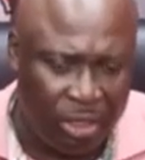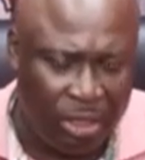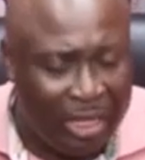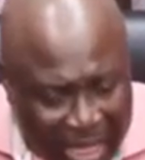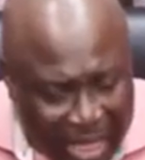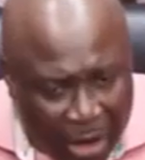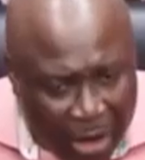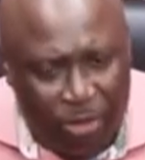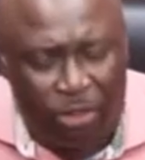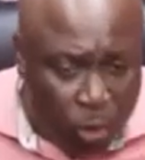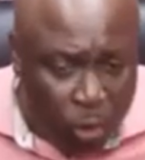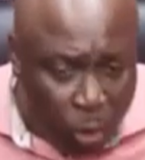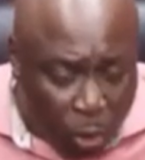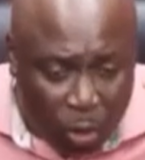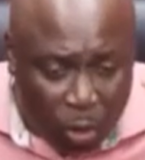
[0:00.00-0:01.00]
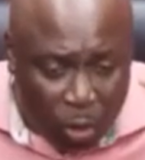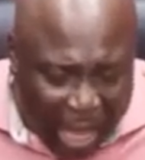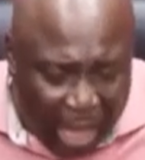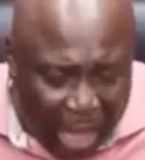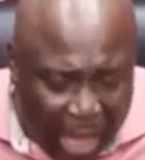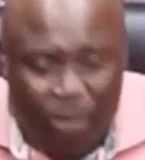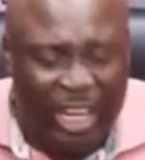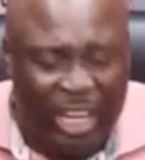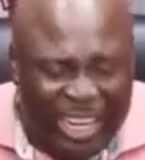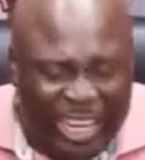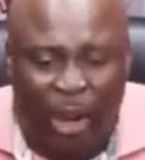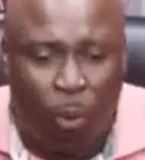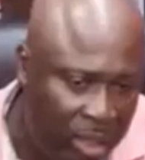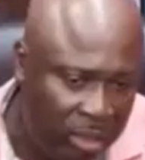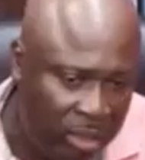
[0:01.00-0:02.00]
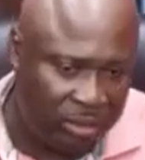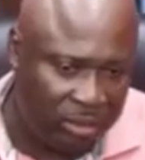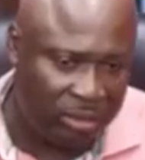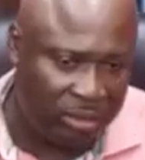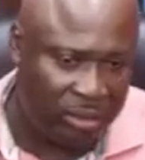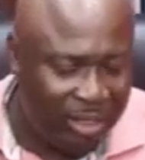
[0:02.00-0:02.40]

There is no country in the world